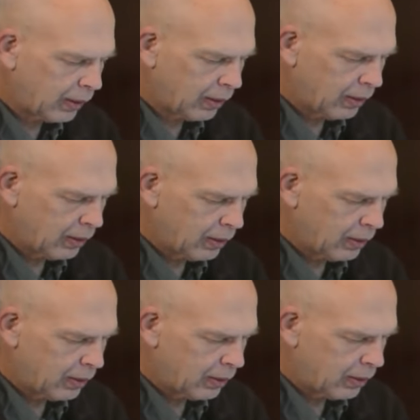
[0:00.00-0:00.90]

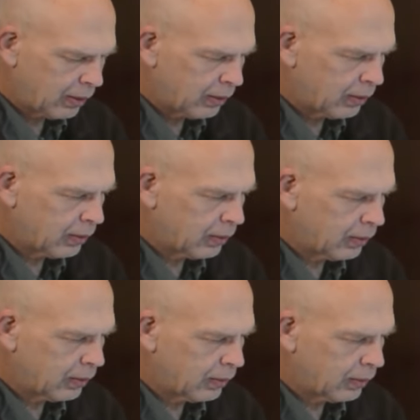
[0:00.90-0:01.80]

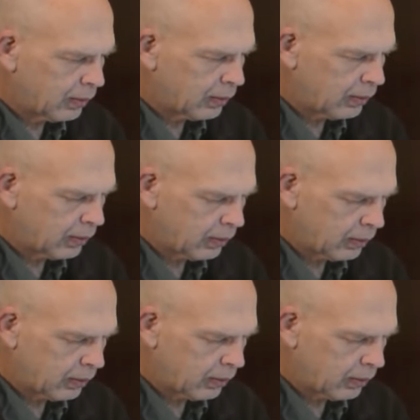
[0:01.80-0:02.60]
[no speech]